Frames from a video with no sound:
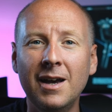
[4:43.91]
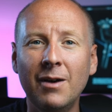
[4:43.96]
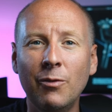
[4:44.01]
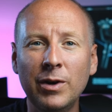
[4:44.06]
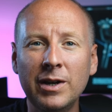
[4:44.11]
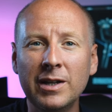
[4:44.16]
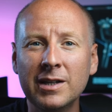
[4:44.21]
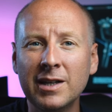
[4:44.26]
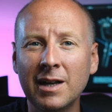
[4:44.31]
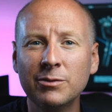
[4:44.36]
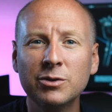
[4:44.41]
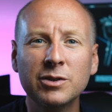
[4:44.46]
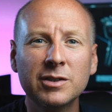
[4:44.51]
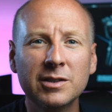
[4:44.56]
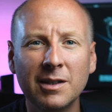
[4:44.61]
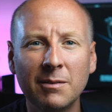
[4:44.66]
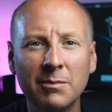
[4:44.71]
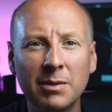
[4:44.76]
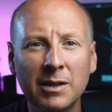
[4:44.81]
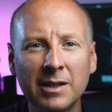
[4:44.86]
When it comes to
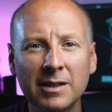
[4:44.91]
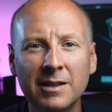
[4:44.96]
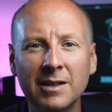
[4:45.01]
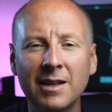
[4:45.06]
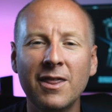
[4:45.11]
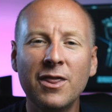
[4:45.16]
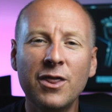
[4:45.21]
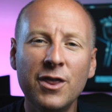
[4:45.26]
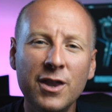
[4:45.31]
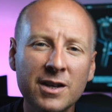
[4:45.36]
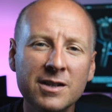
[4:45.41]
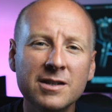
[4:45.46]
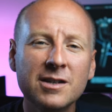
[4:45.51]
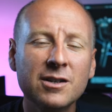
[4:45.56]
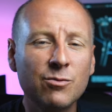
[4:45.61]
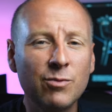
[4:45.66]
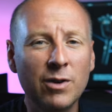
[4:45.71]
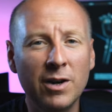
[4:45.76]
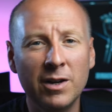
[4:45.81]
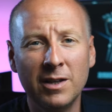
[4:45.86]
stability, this
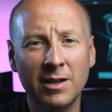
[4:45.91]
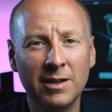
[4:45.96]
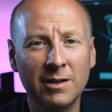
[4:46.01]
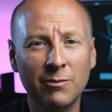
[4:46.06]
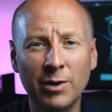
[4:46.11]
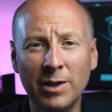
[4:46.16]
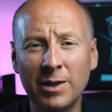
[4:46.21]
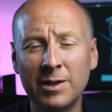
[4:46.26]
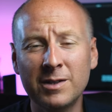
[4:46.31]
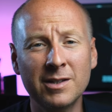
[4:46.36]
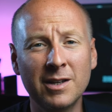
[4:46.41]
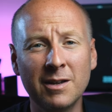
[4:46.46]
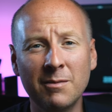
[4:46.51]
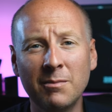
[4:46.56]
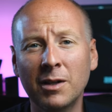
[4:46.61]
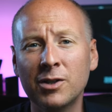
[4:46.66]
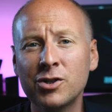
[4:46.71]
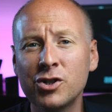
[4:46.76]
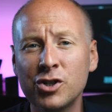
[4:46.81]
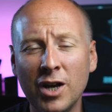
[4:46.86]
is when this
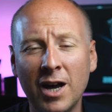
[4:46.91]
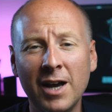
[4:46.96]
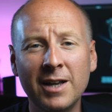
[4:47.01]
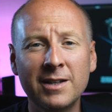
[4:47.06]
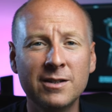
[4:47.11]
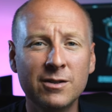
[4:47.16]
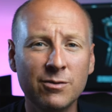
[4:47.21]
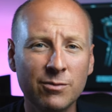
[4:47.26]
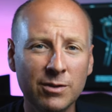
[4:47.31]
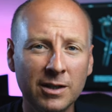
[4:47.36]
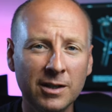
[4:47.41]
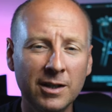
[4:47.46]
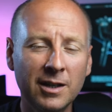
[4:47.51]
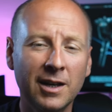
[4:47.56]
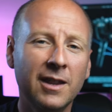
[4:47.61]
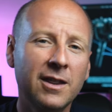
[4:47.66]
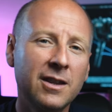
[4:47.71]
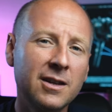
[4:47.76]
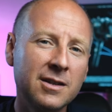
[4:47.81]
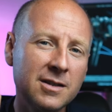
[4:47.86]
gimbal shines,
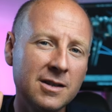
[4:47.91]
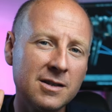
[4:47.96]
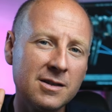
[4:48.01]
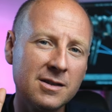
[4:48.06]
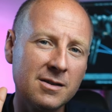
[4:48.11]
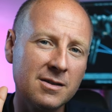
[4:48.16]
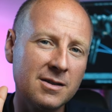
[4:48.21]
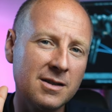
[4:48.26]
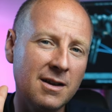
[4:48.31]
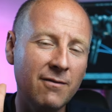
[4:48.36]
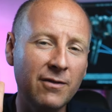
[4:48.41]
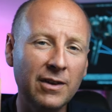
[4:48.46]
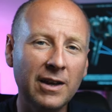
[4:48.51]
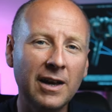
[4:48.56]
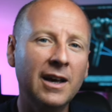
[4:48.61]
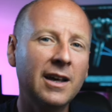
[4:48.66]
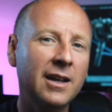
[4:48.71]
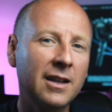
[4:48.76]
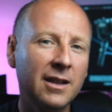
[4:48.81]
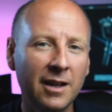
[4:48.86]
really. And this is
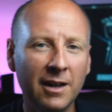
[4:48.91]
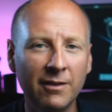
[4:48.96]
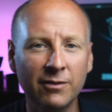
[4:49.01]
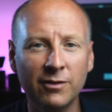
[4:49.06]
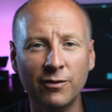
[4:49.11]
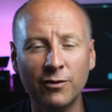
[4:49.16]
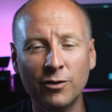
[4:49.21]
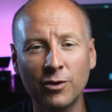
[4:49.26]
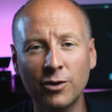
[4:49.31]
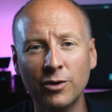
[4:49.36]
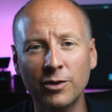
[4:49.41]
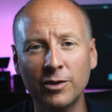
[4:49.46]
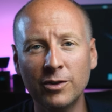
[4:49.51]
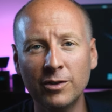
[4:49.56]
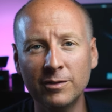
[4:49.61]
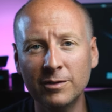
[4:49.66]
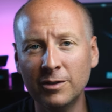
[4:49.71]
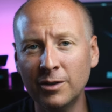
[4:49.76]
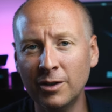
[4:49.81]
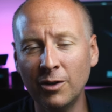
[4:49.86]
something I left for,
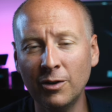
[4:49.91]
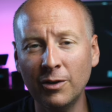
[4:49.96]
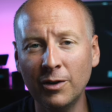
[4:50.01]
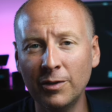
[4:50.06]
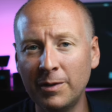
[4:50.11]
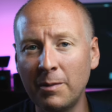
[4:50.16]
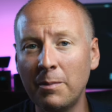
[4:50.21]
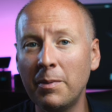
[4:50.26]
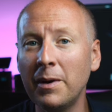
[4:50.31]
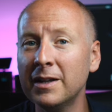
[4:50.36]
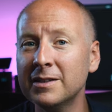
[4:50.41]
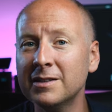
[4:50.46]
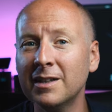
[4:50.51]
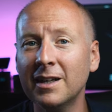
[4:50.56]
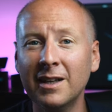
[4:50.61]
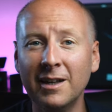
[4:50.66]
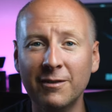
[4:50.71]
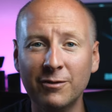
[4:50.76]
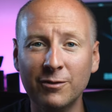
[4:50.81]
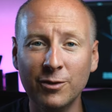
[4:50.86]
you know, the best I
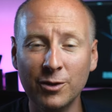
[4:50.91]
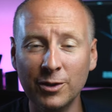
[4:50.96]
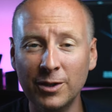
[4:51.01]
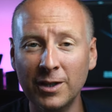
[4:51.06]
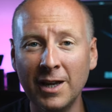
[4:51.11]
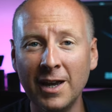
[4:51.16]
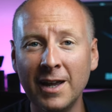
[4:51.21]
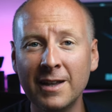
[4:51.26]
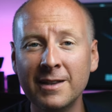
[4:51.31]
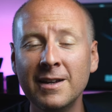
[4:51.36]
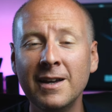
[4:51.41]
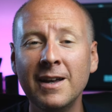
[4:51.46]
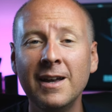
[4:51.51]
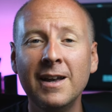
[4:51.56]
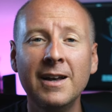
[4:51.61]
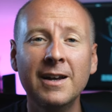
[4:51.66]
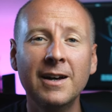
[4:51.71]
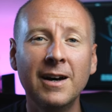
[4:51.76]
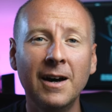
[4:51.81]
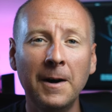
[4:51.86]
left for the end.
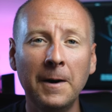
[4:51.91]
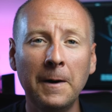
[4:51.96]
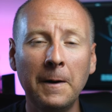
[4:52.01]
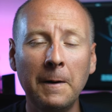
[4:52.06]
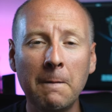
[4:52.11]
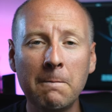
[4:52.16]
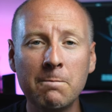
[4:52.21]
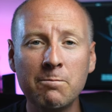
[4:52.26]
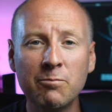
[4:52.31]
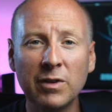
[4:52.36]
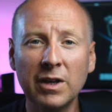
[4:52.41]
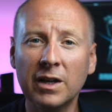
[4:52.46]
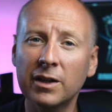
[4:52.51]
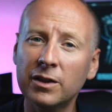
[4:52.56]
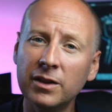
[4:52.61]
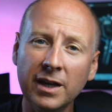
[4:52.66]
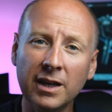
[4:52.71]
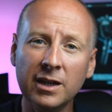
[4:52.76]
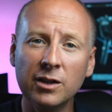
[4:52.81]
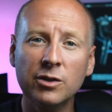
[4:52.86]

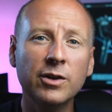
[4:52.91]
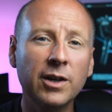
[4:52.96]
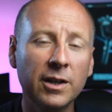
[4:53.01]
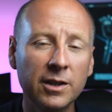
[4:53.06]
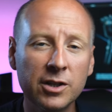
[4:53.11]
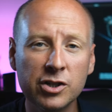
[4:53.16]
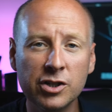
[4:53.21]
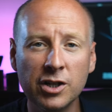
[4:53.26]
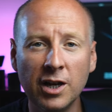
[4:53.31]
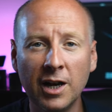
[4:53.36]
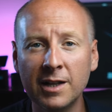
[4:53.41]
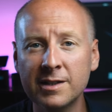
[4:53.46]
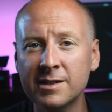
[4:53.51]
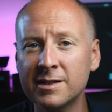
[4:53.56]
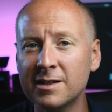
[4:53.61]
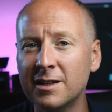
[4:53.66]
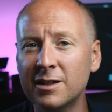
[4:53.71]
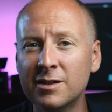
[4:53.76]
Take a look at the shots.